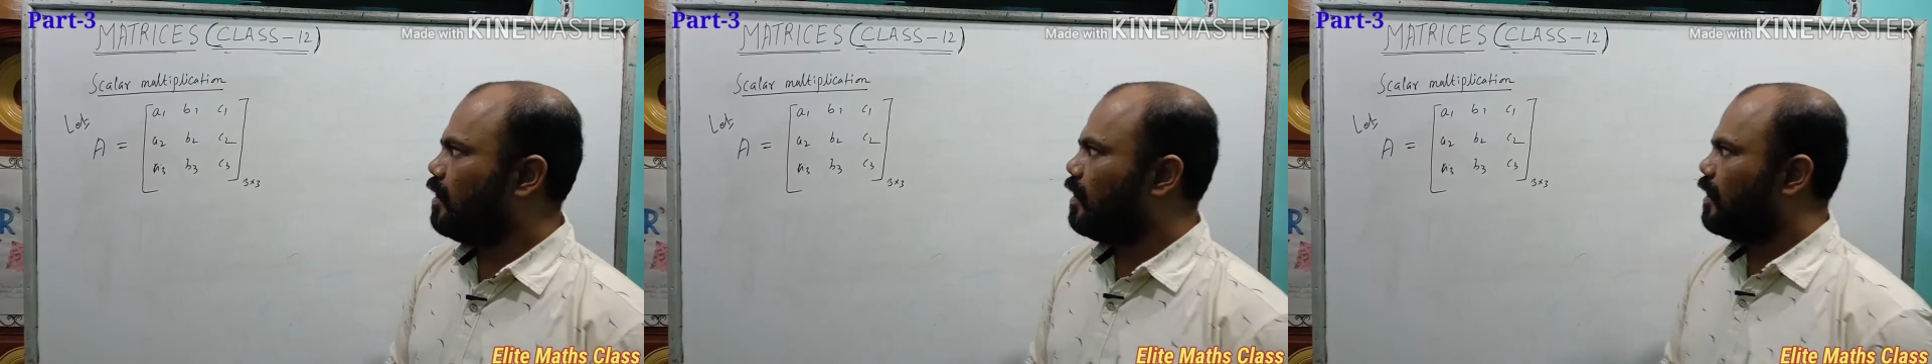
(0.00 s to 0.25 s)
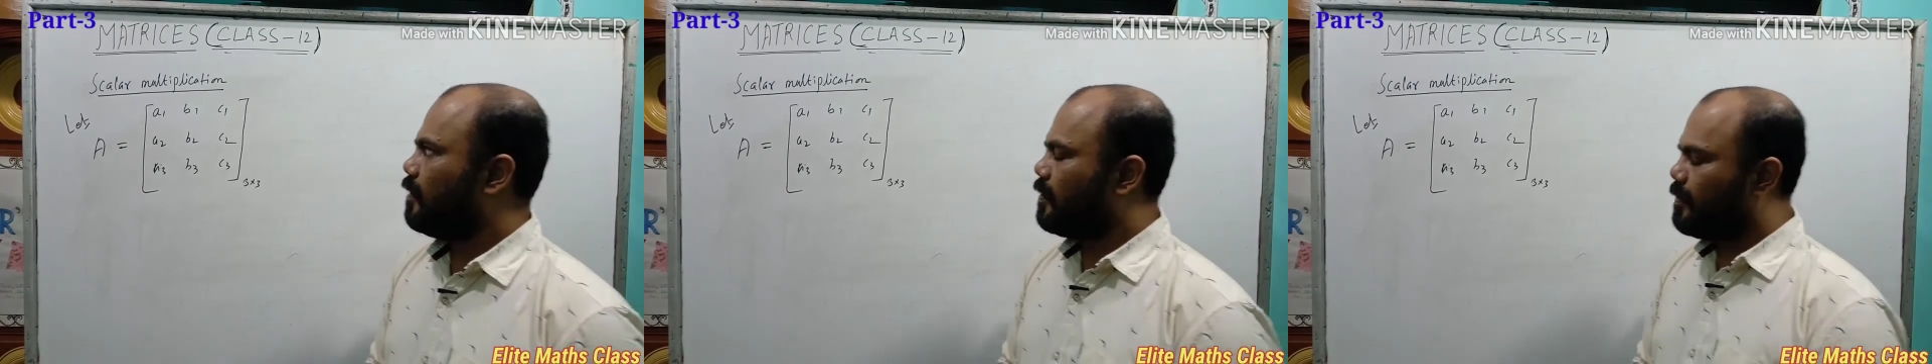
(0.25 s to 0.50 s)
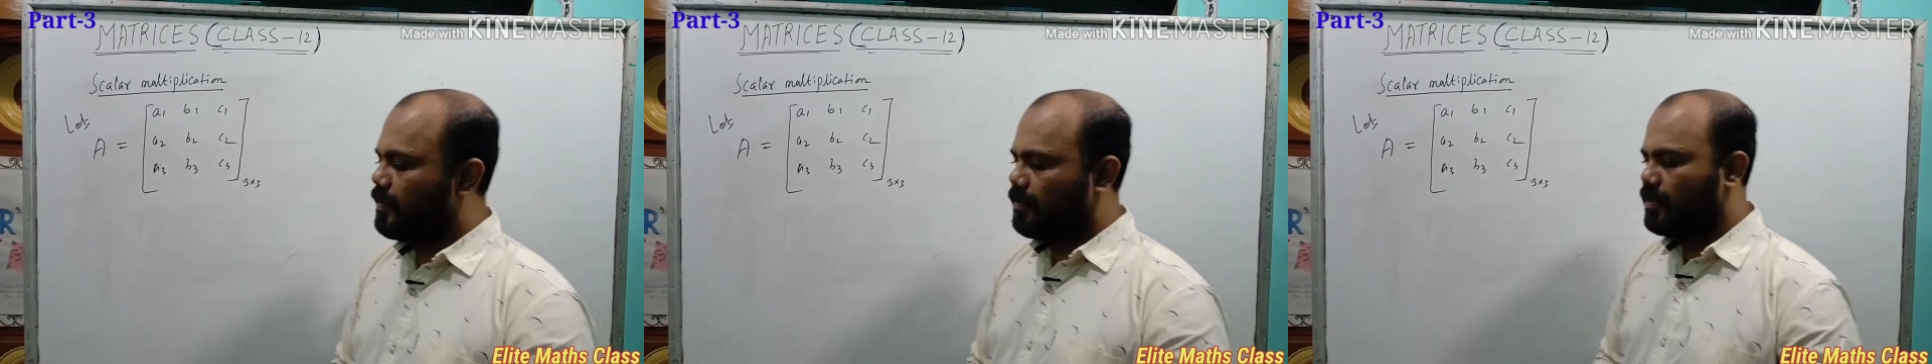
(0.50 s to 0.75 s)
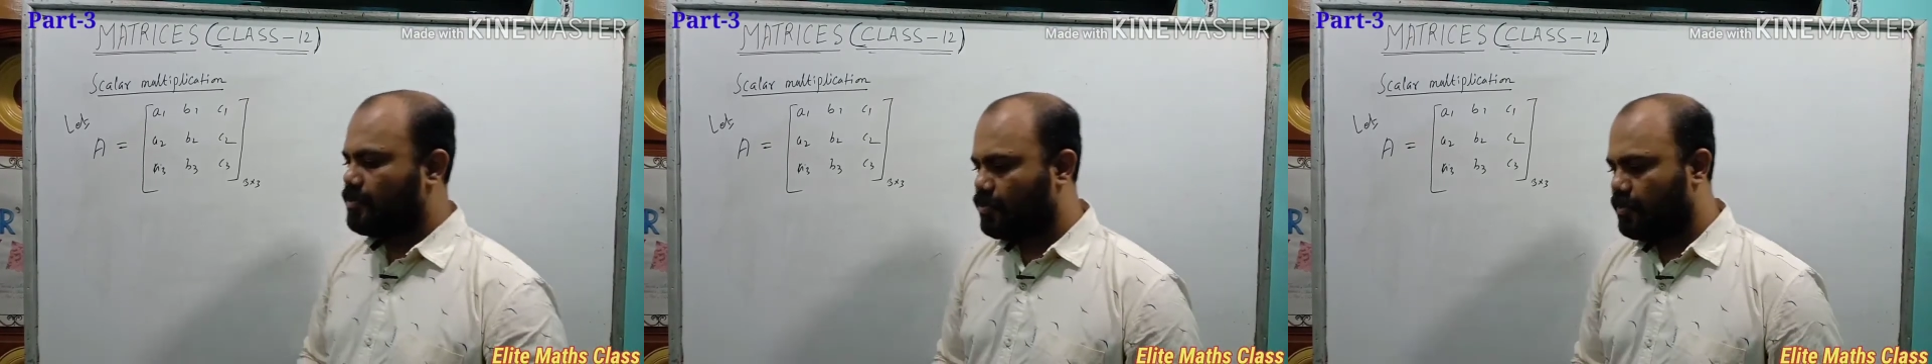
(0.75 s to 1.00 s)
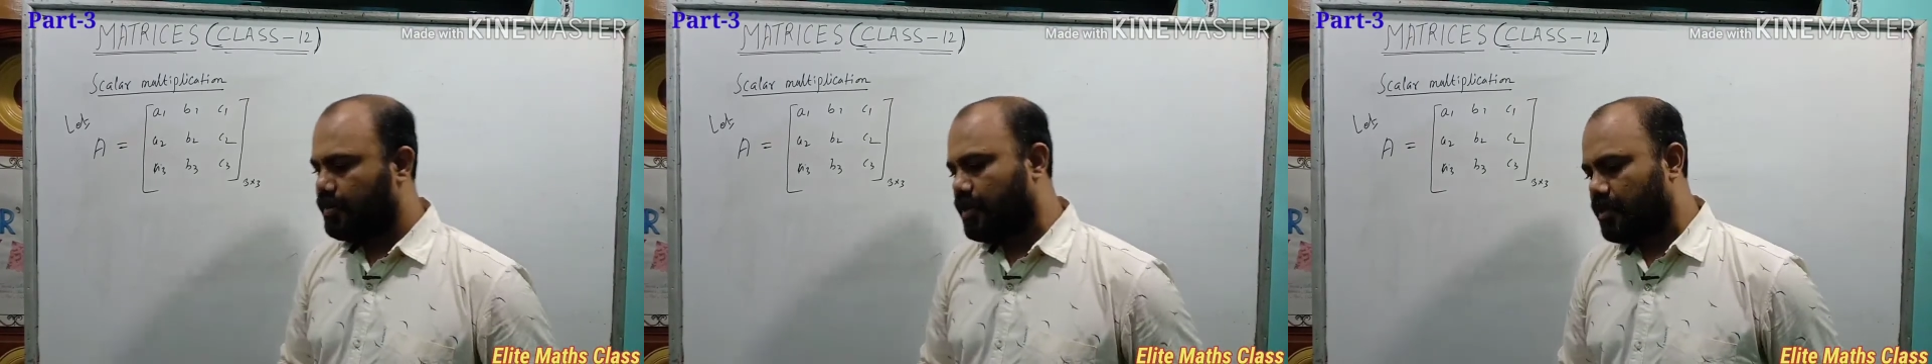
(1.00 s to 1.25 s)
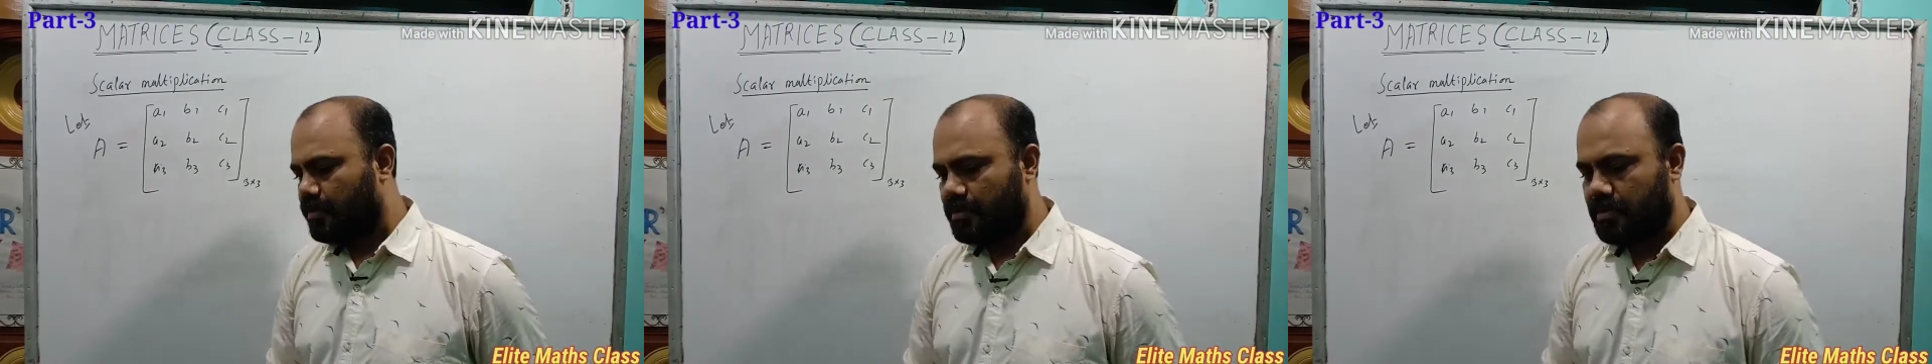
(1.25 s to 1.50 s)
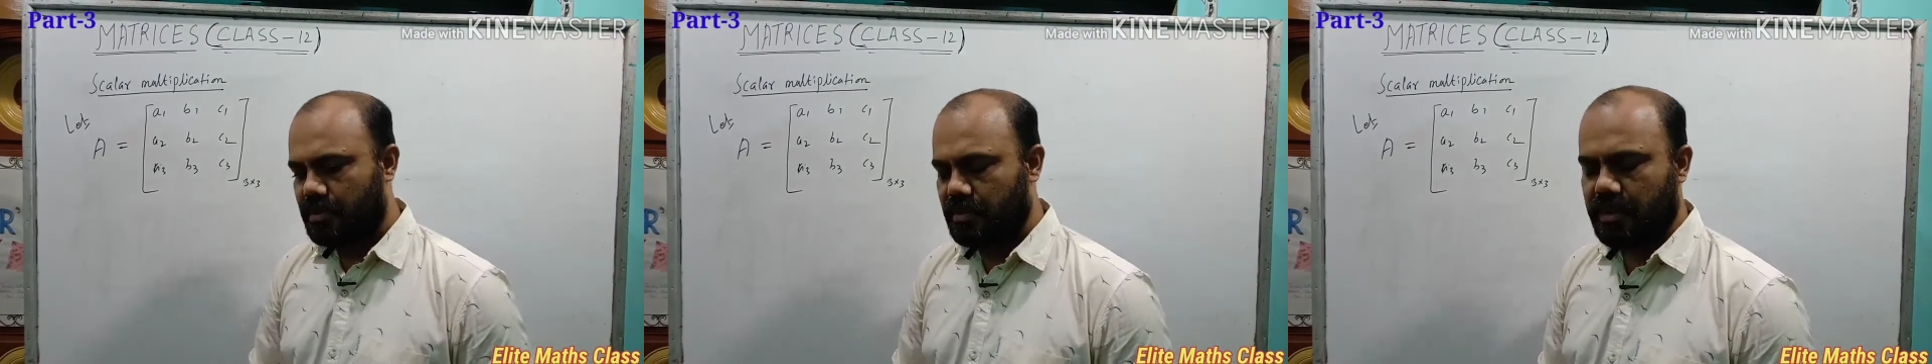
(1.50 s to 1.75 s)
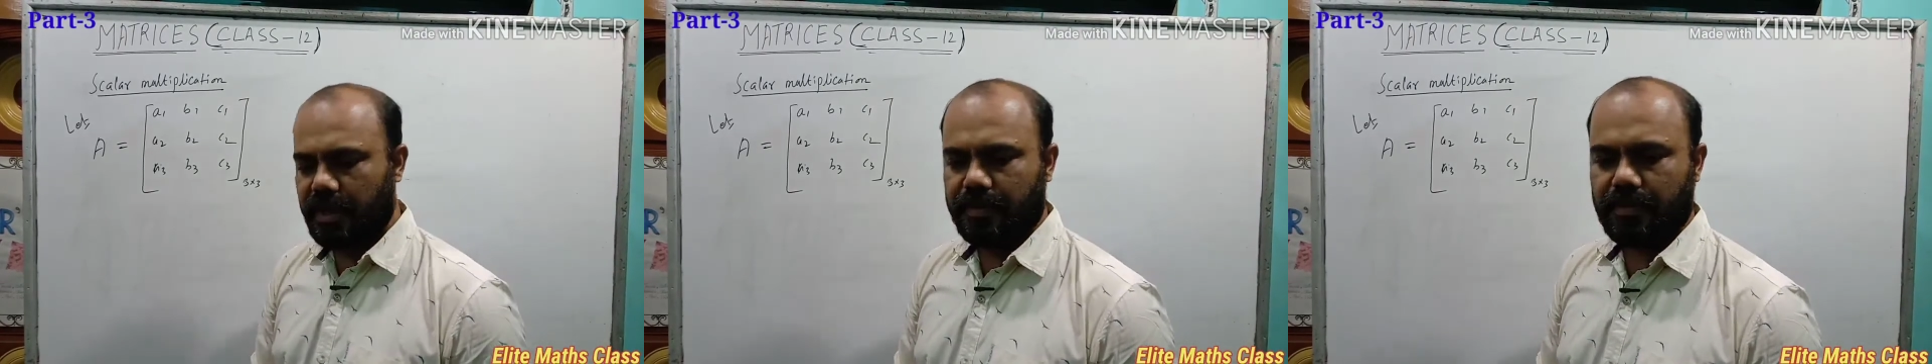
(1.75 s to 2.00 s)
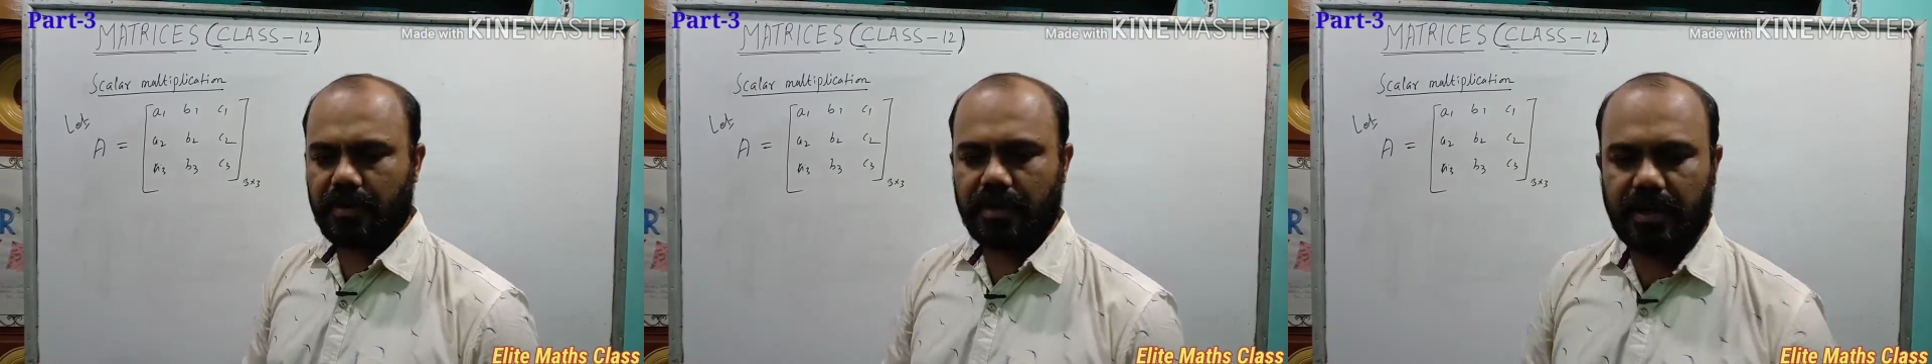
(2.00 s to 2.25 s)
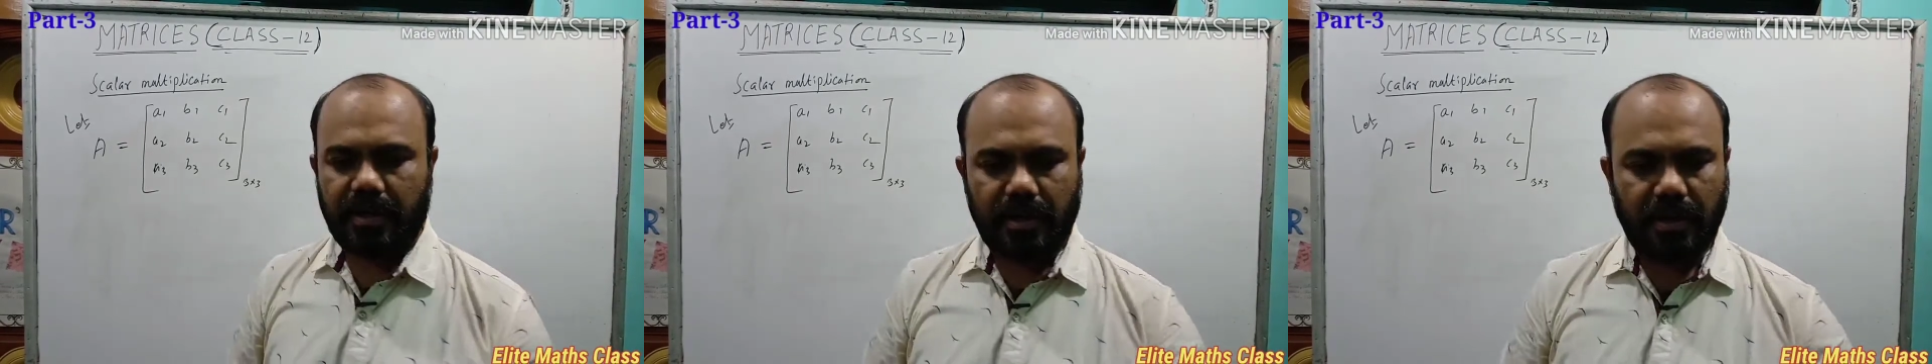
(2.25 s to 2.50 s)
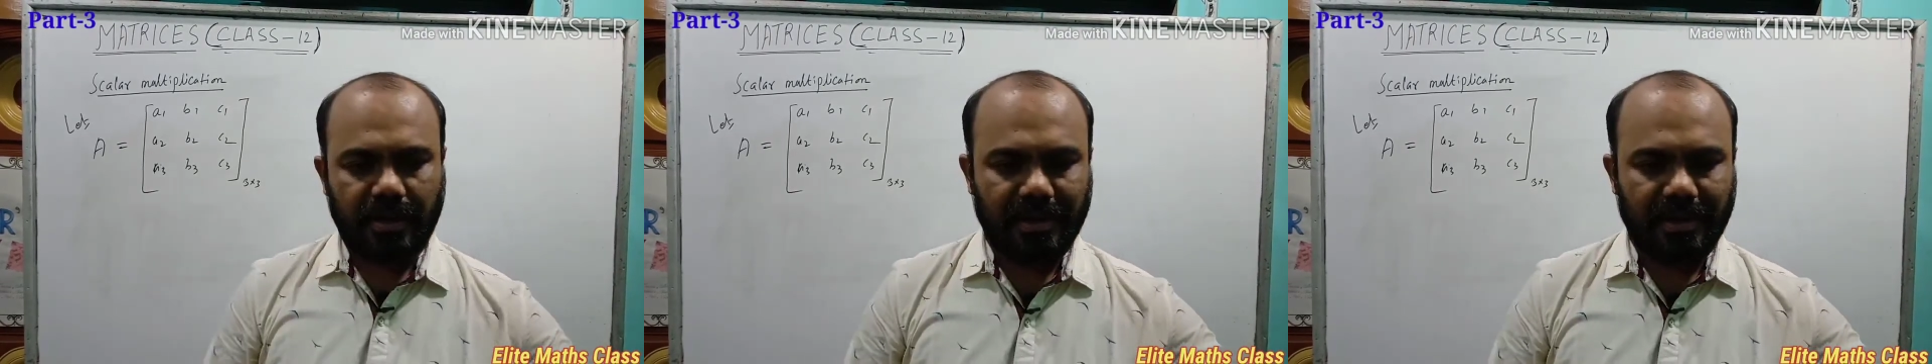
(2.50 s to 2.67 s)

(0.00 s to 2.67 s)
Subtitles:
In my previous 2 videos I have already